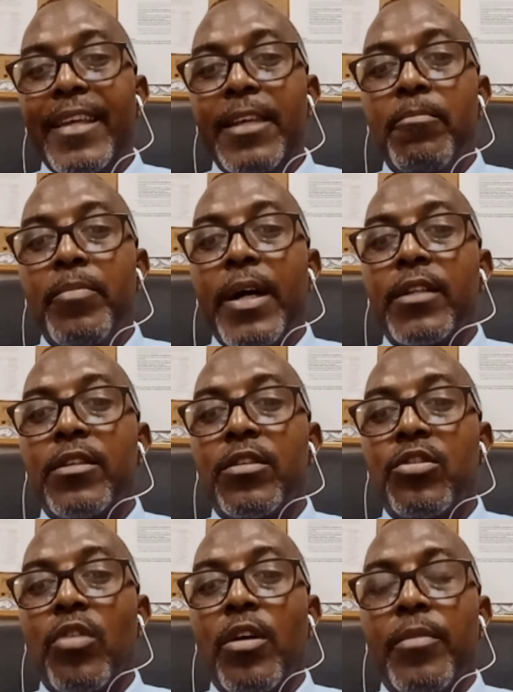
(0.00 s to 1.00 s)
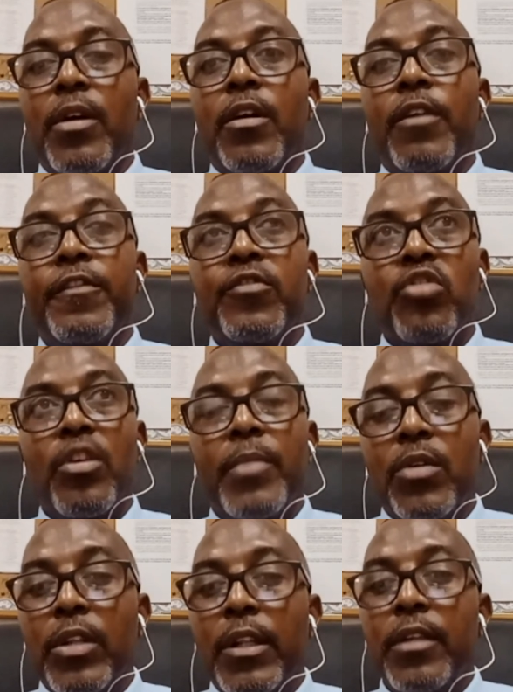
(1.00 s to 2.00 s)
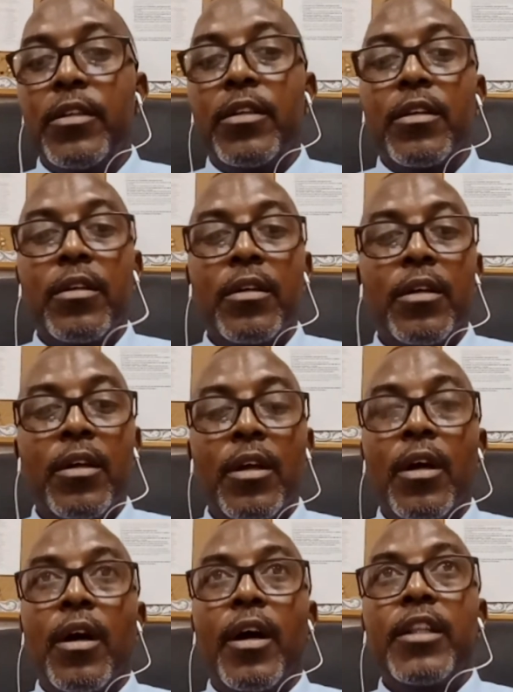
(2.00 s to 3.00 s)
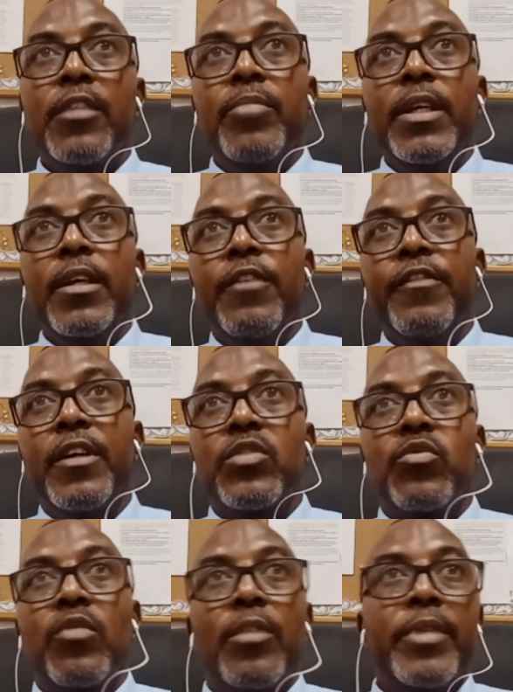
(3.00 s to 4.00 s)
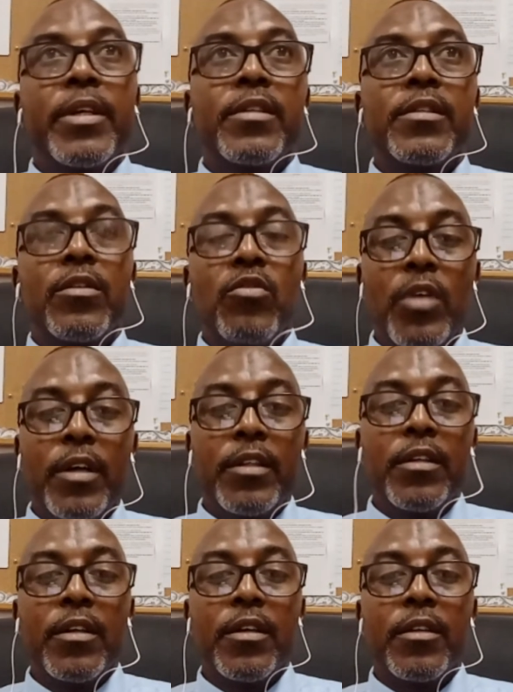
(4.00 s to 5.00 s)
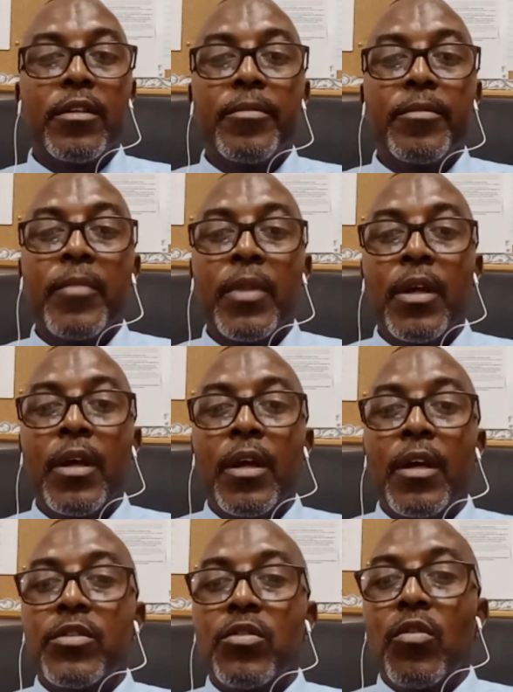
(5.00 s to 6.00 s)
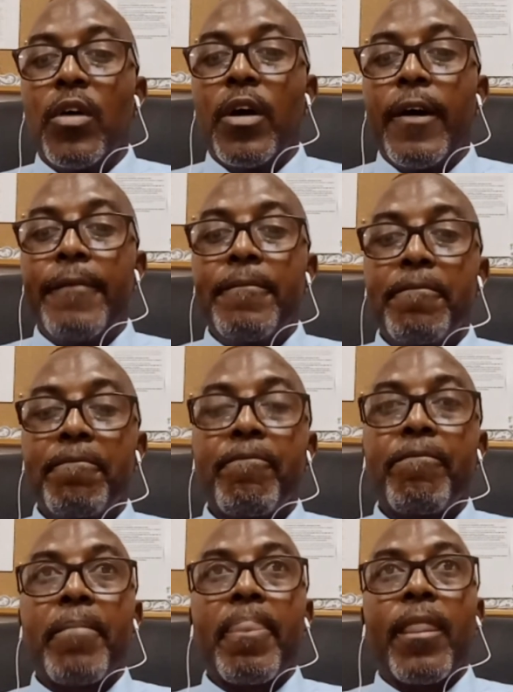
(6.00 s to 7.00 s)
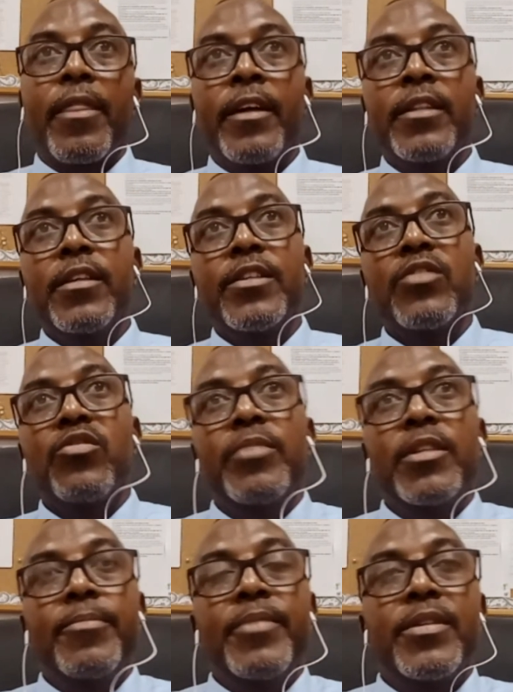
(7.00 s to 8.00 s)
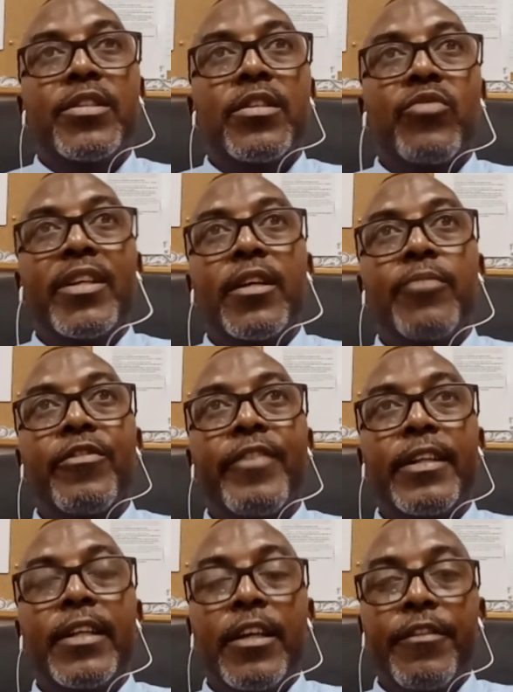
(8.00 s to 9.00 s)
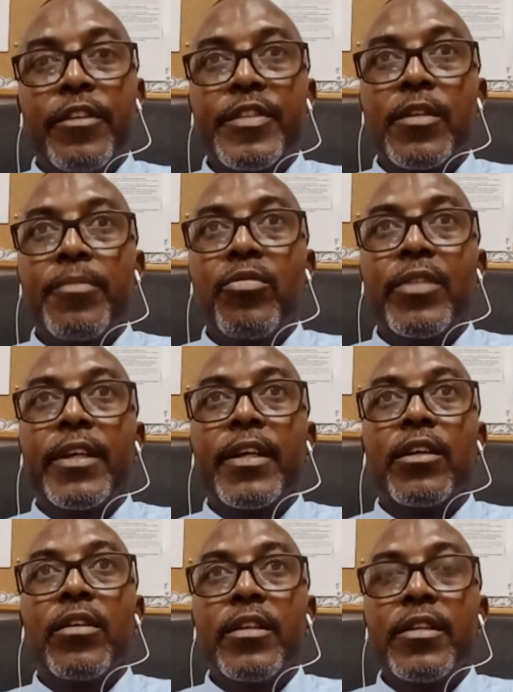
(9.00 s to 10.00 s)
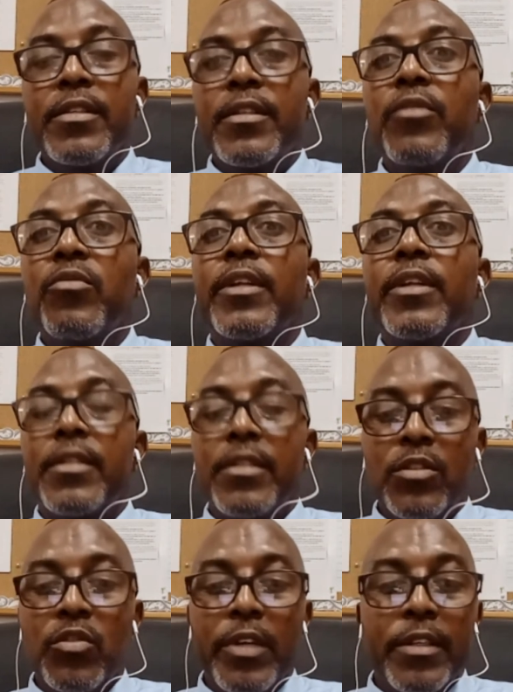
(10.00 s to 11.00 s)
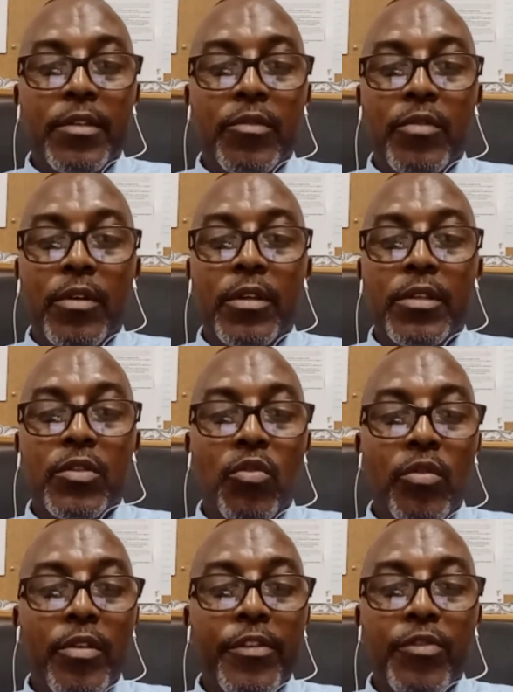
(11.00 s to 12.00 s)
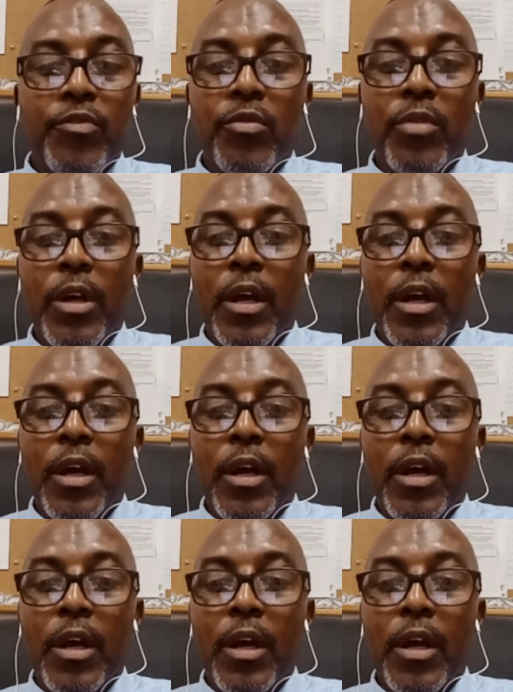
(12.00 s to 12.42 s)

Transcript: the impact of trauma on learning and the behavior as well, because they go hand in hand. So that teachers will be in a position where they can provide a level of support. They can understand what that student is going through.